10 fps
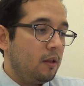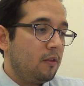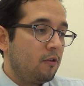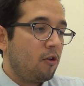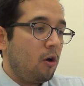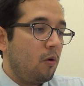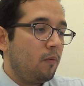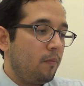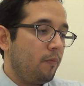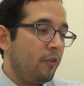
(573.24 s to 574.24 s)

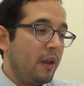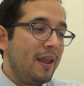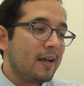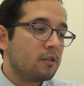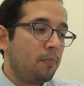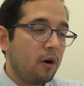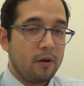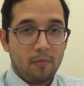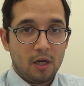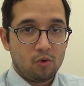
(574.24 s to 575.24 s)
So the next part
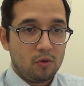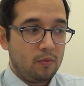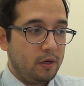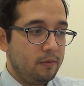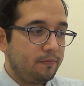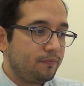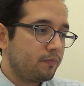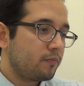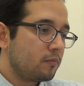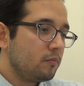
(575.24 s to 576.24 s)
in Module 1,
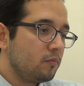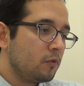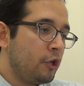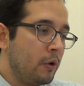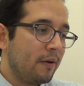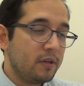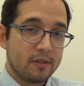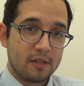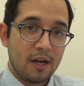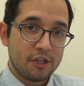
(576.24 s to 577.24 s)
you have a
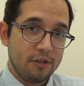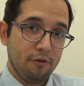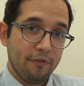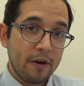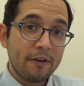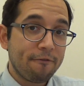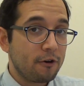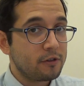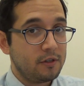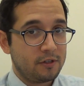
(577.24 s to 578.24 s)
discussion, your very
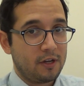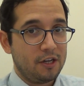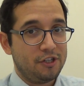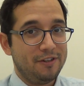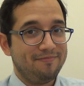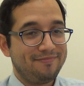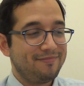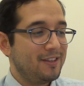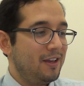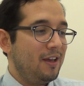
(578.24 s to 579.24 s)
first discussion.
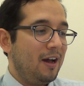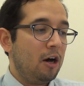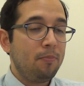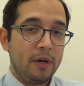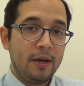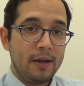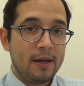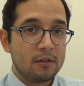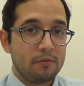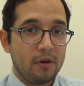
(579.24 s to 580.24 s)
I'll put an
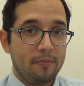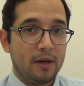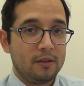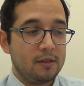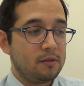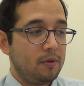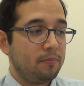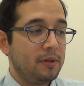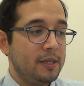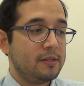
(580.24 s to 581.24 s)
announcement about this, but
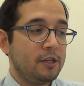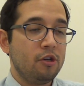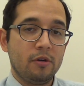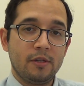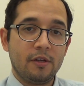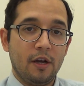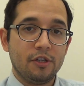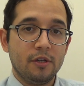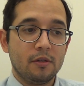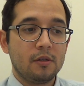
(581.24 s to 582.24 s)
please, in your
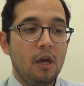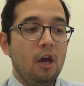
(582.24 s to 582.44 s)
discussions,